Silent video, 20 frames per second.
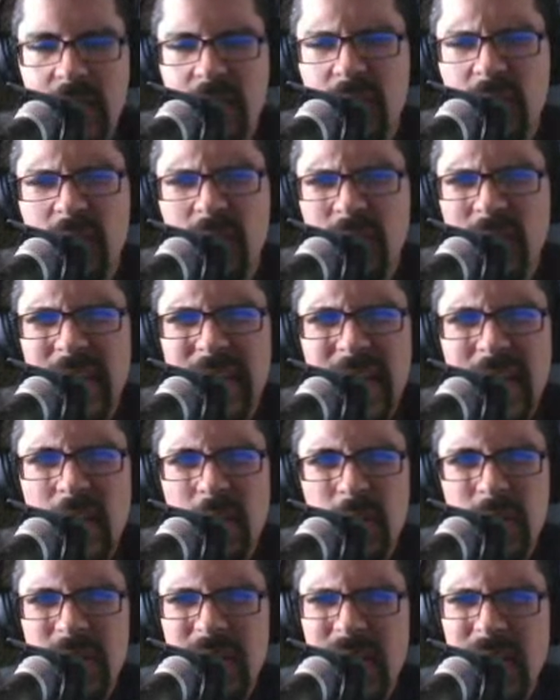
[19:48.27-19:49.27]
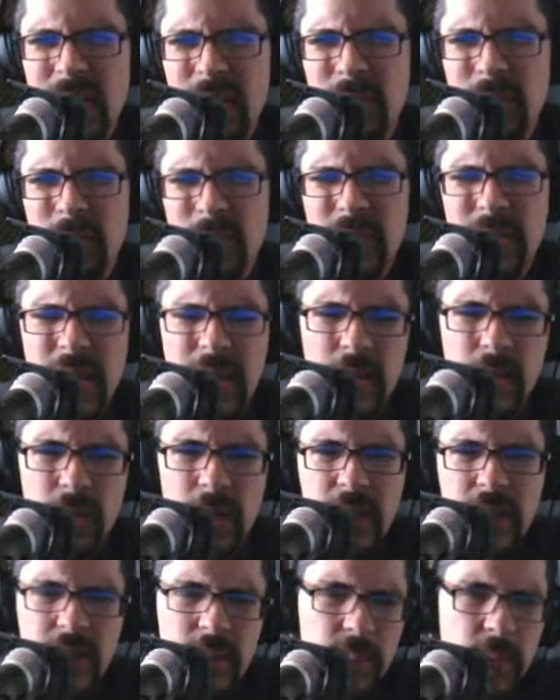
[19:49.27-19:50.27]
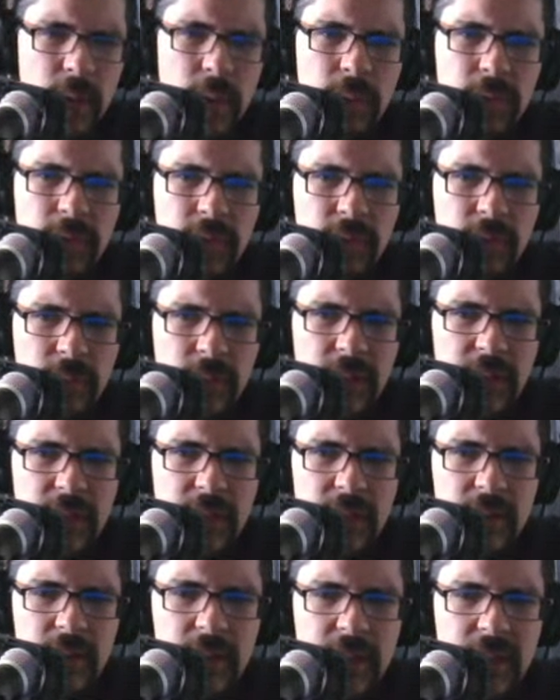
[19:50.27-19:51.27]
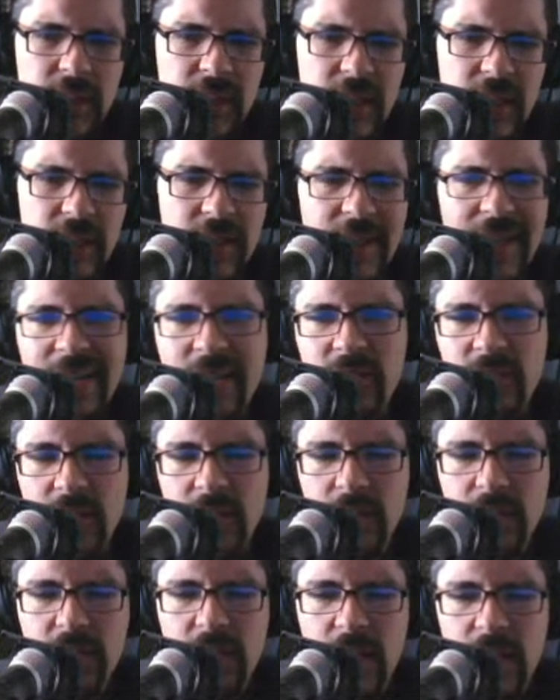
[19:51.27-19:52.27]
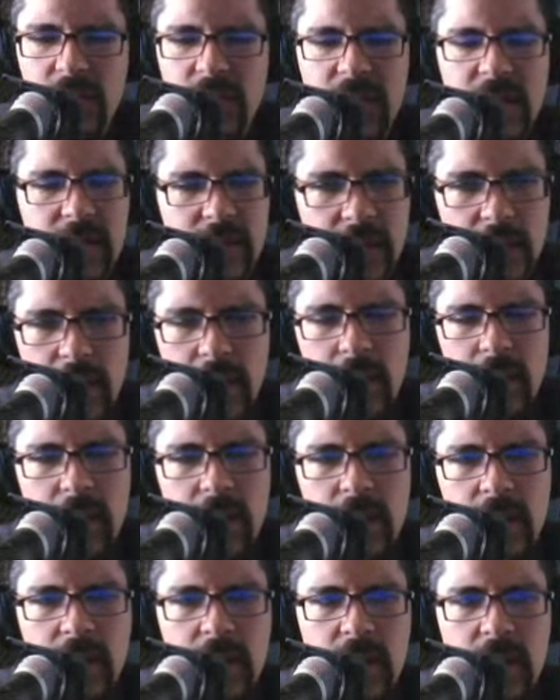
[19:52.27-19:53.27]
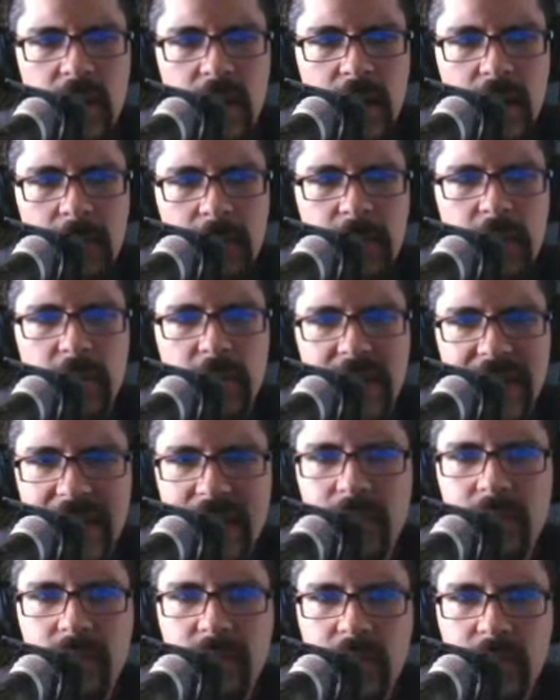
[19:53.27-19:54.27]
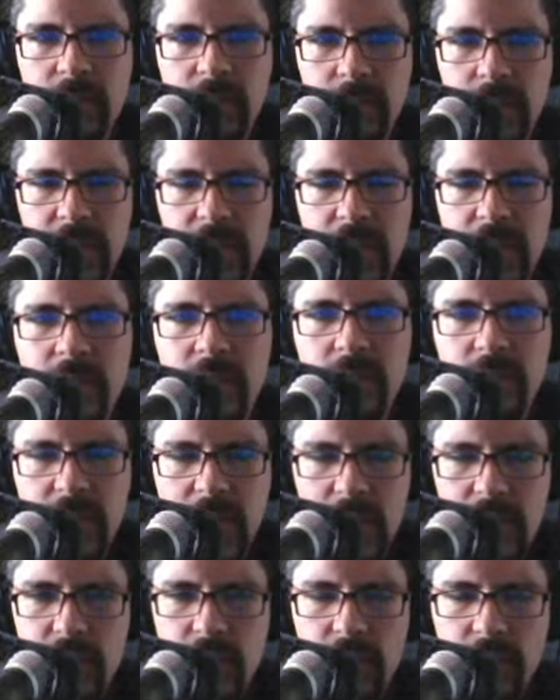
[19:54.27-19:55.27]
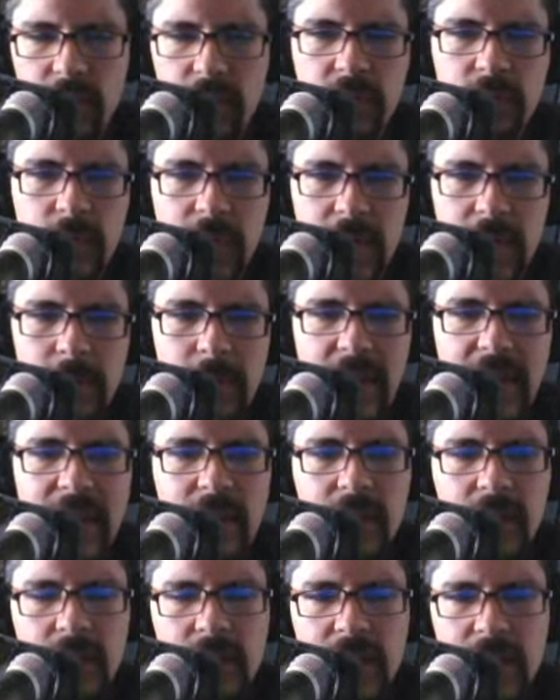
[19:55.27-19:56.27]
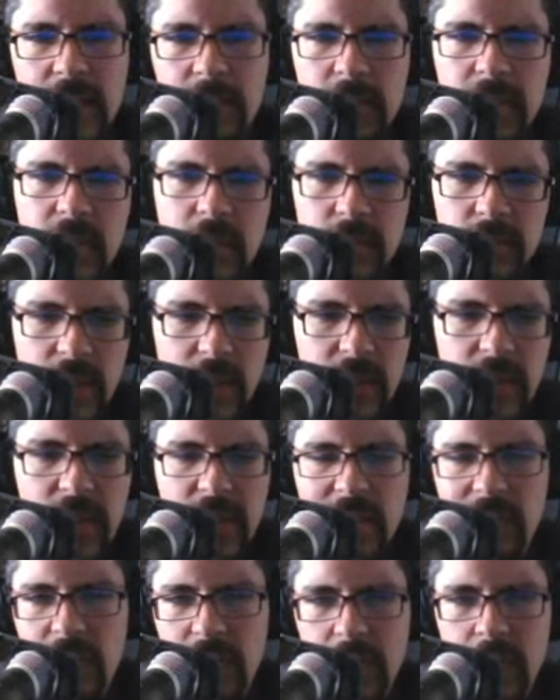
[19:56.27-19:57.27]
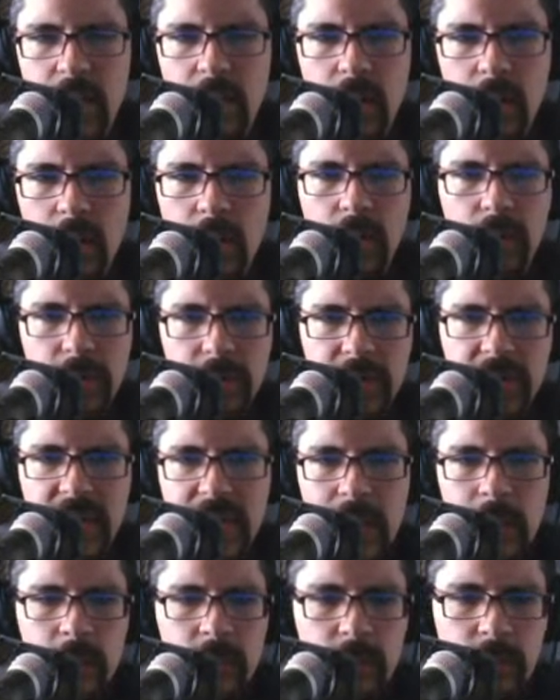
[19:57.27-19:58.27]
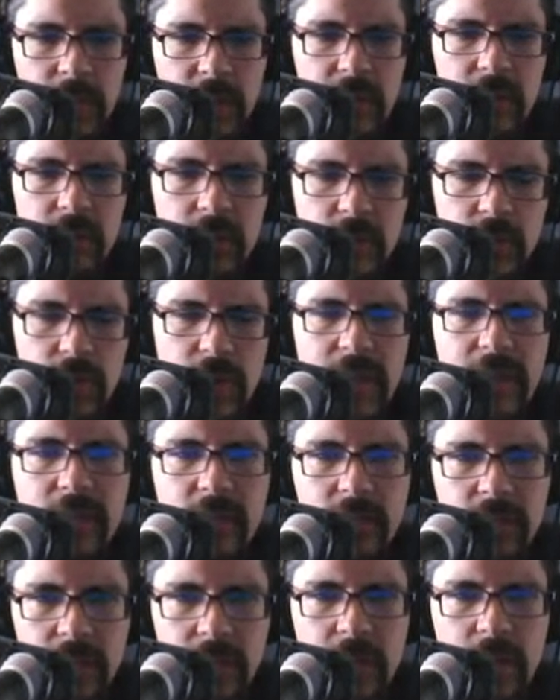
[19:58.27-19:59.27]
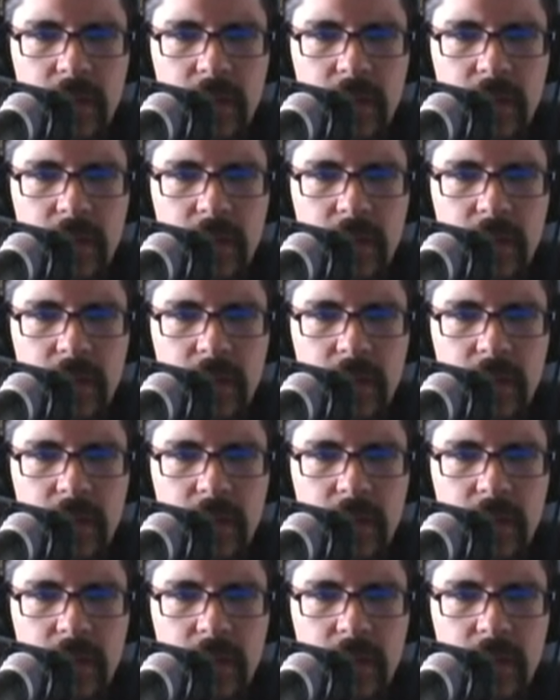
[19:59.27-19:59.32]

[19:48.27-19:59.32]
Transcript: it's like how you have with Aaron and Moses, right, in Exodus, how you get their ancestry that sketches its way back, not giving like all the names, but traces it,